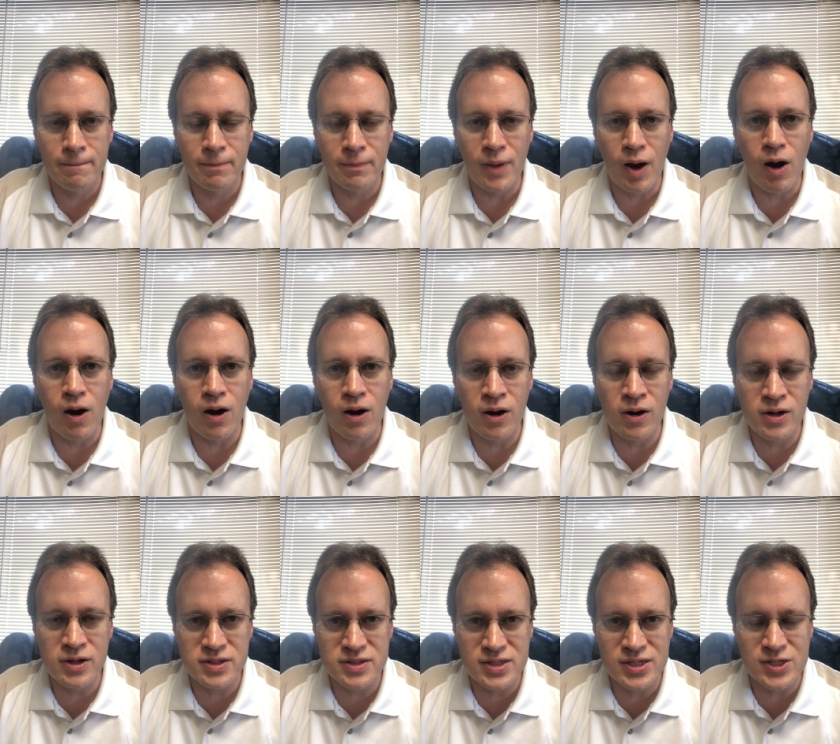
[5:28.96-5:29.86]

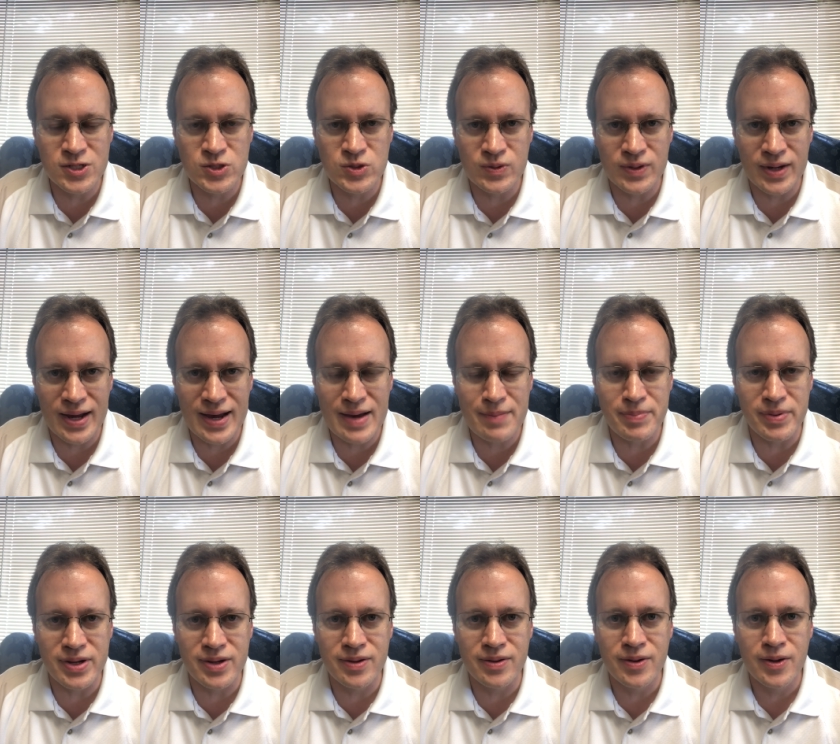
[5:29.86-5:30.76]
Hard things will
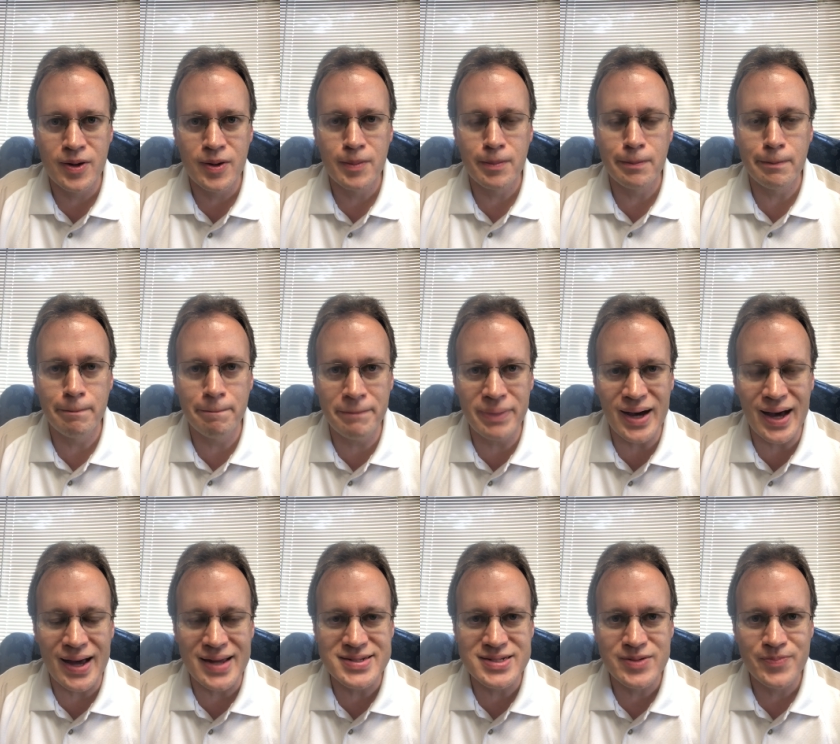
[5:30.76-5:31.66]
happen,
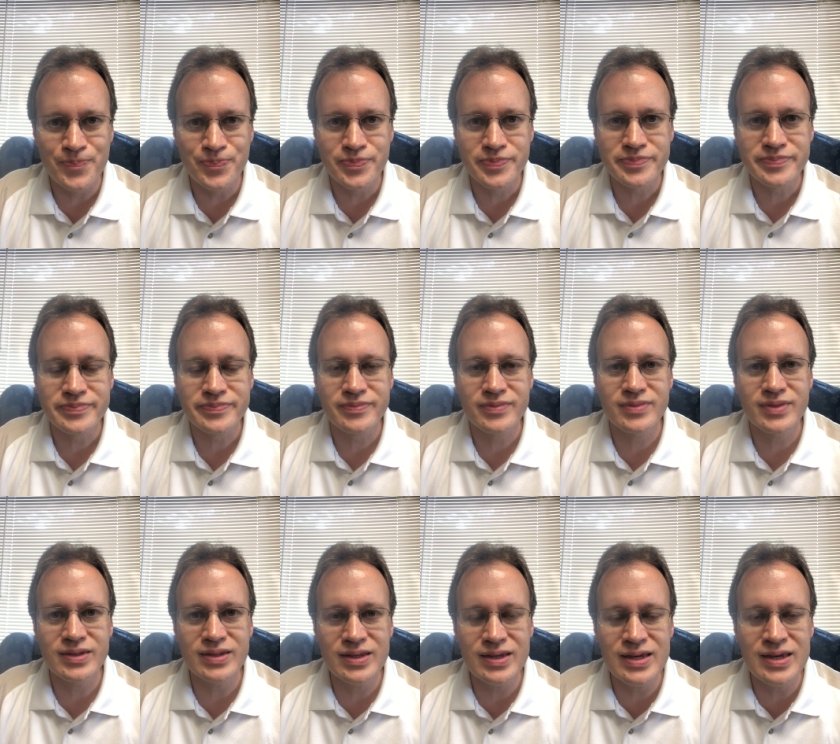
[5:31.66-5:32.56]
but
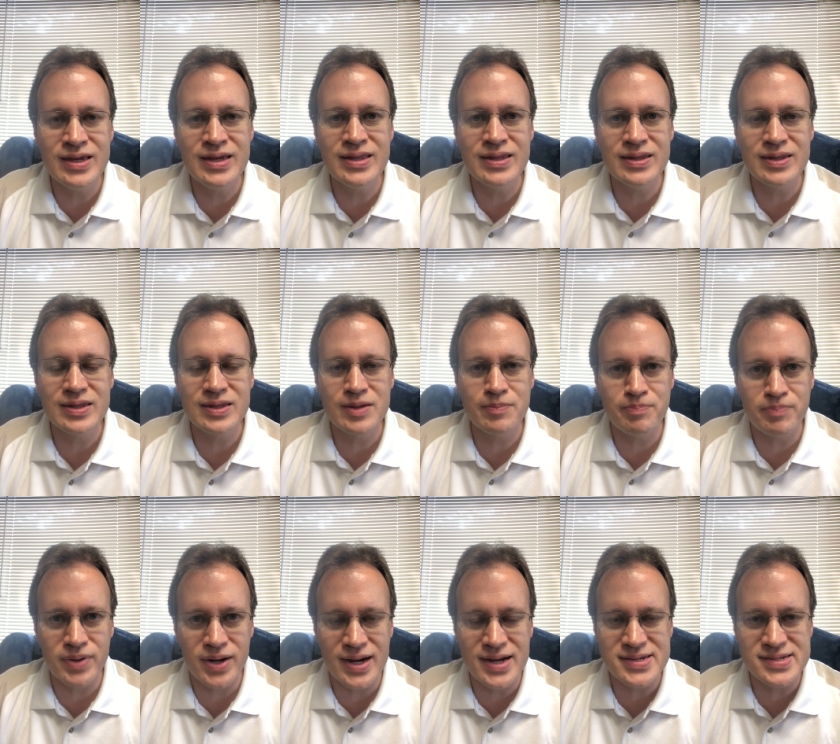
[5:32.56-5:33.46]
in the
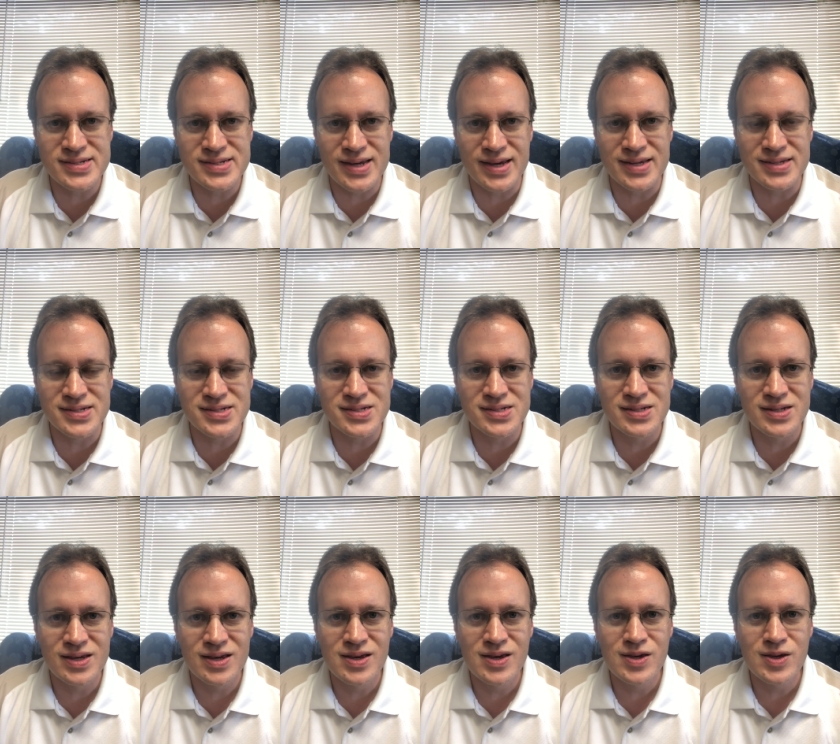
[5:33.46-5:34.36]
process,
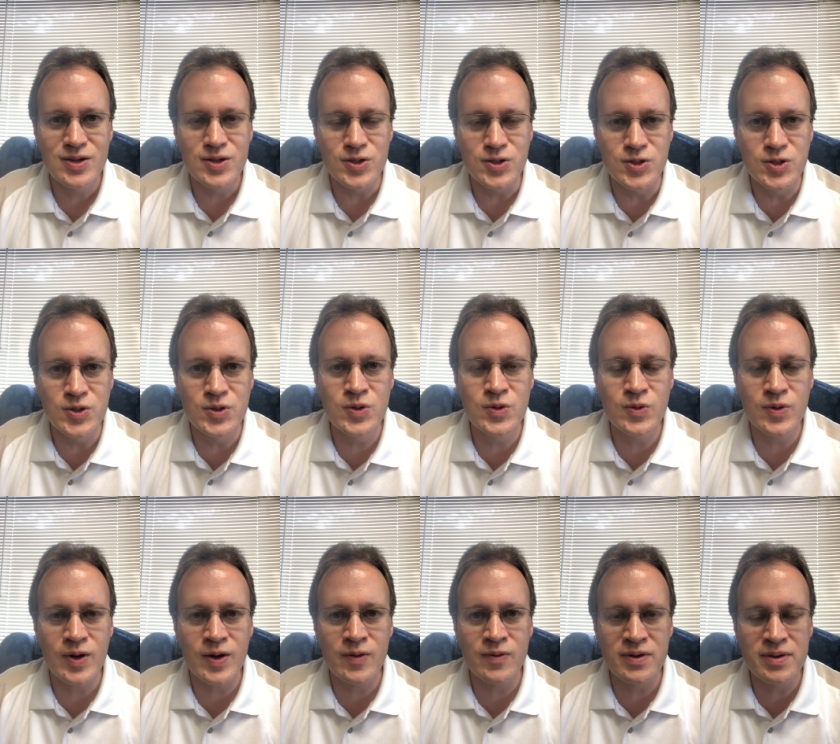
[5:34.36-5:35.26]
you
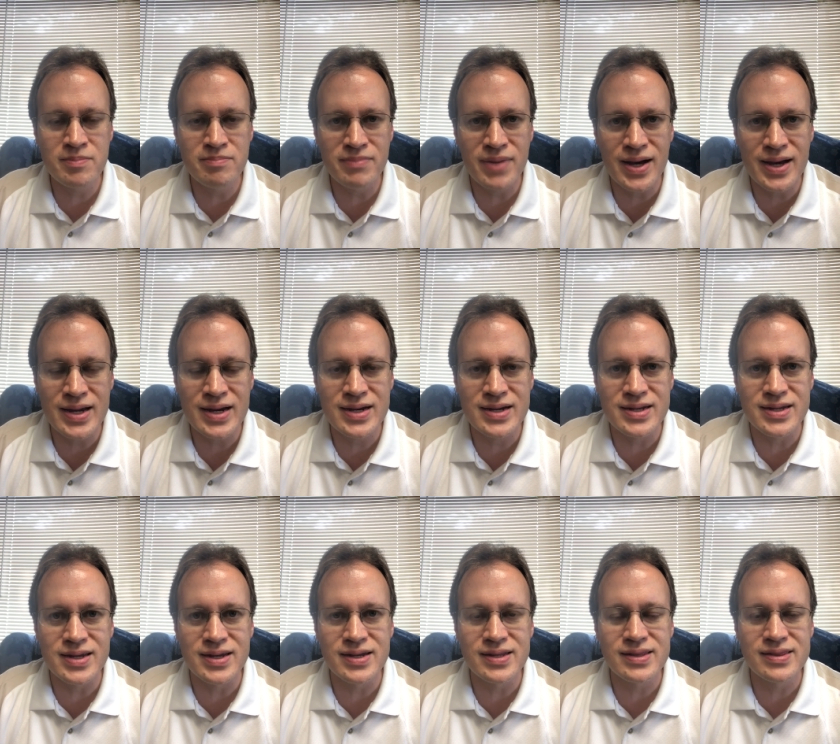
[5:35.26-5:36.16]
are
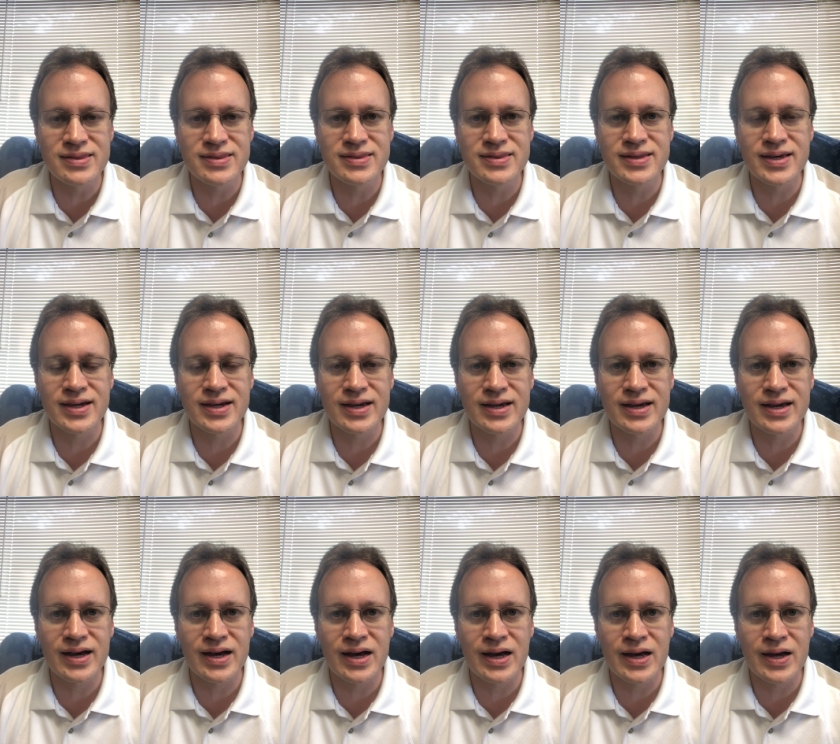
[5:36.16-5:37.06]
reminded that
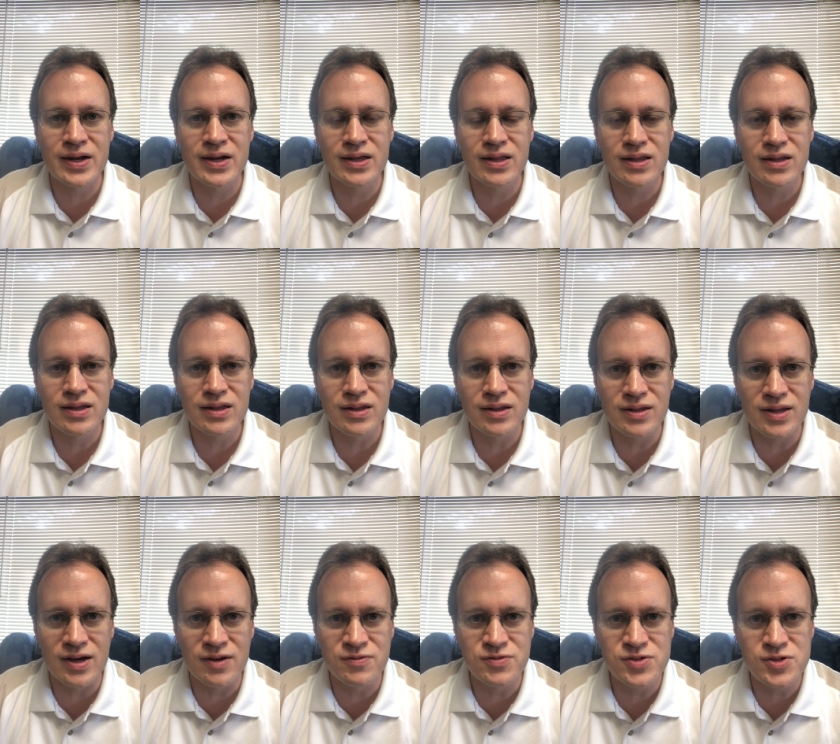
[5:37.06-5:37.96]
God
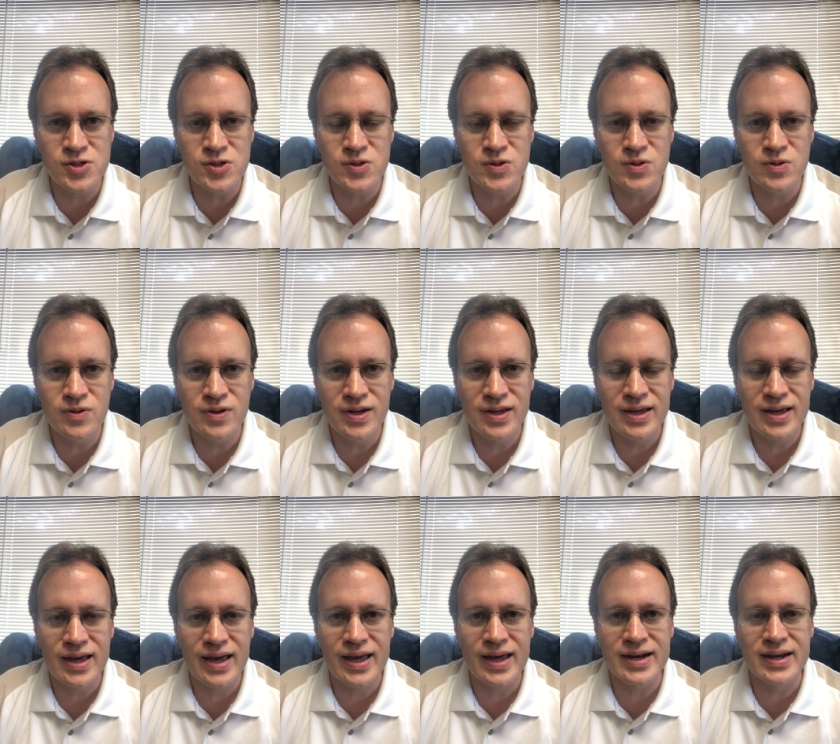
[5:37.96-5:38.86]
loves you
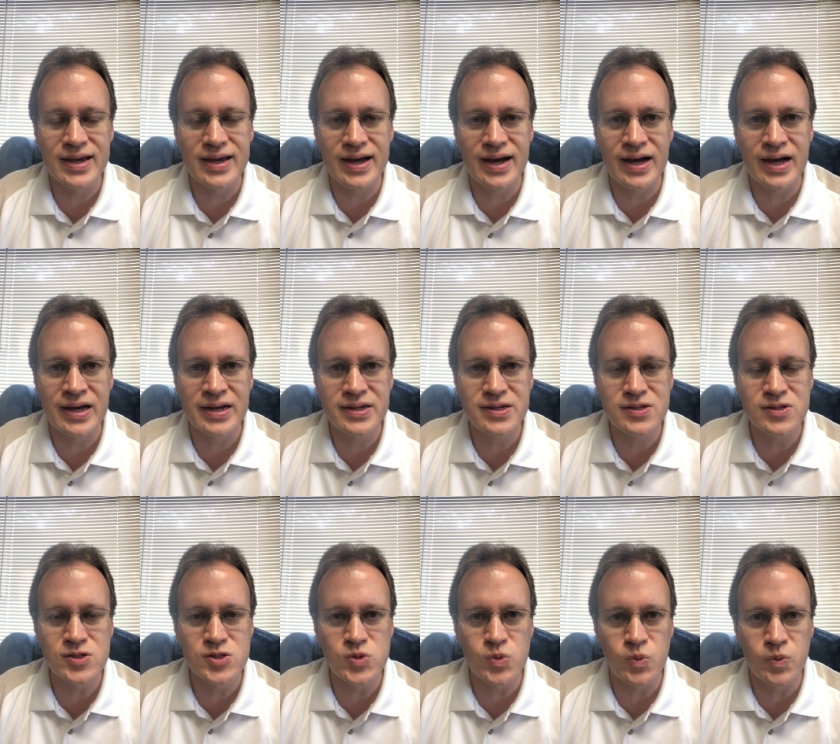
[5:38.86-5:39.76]
and God
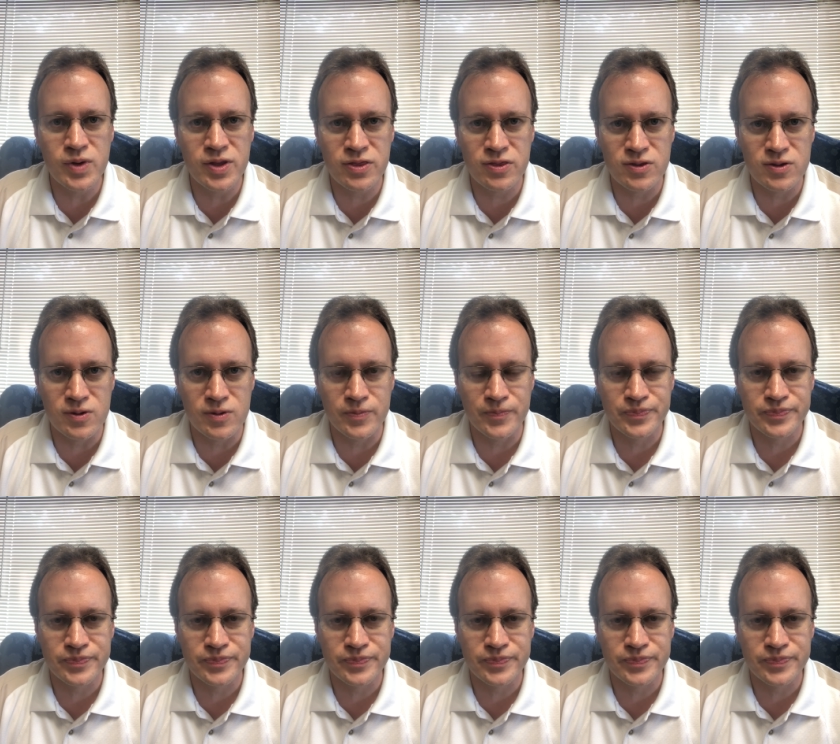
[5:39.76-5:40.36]
is with you.